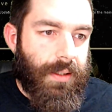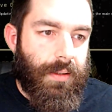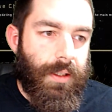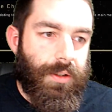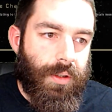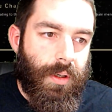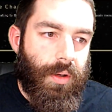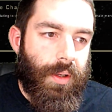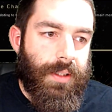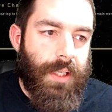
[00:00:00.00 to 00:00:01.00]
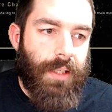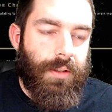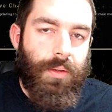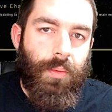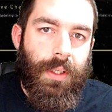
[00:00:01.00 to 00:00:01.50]
It should only take
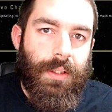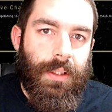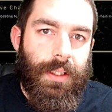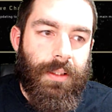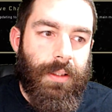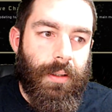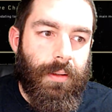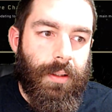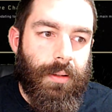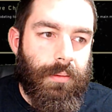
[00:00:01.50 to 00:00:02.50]
2 weeks to get there, and then